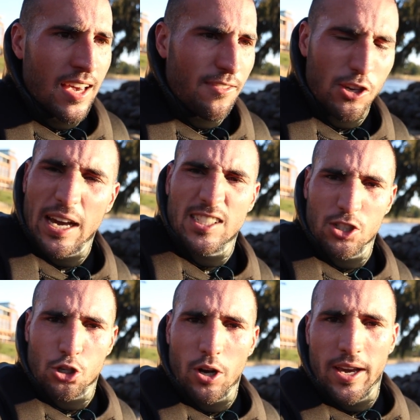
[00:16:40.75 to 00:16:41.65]
If you guys
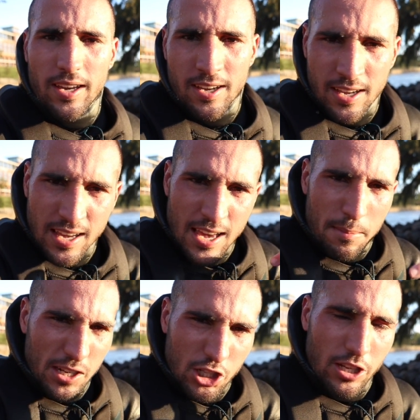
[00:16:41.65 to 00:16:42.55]
enjoy it,
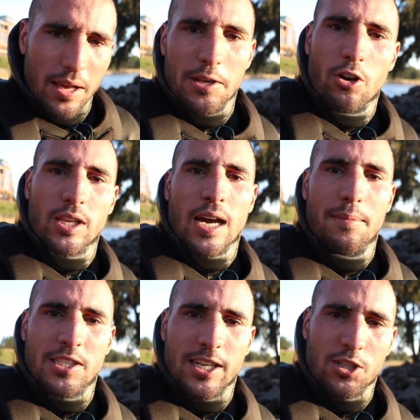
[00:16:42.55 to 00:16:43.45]
make sure you let me know in the
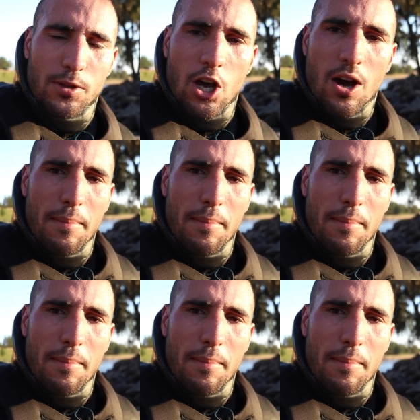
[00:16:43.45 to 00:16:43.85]
comment section below.